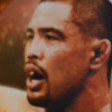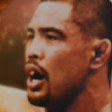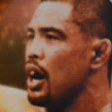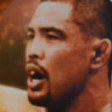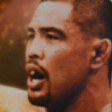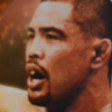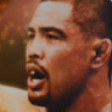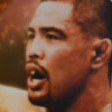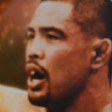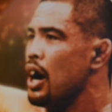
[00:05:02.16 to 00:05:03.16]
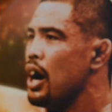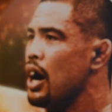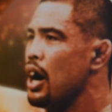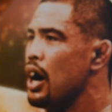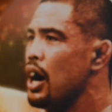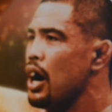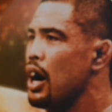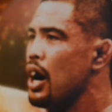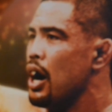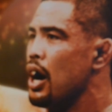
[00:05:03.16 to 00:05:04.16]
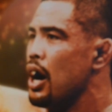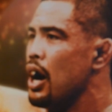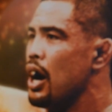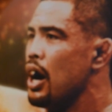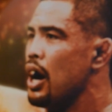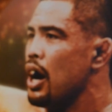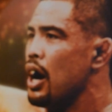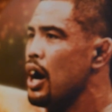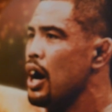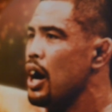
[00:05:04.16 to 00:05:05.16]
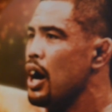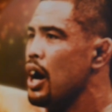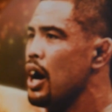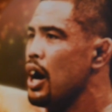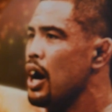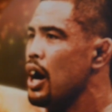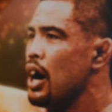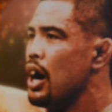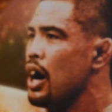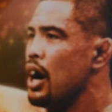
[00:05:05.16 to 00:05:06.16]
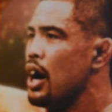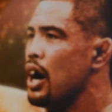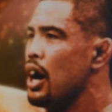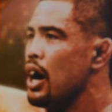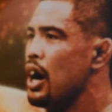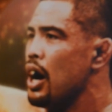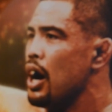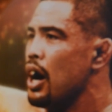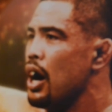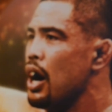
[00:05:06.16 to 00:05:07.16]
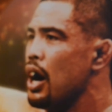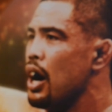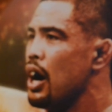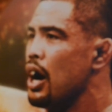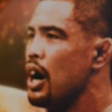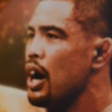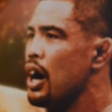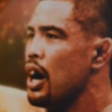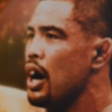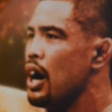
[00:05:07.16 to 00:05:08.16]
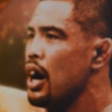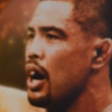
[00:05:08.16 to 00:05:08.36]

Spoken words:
(silent)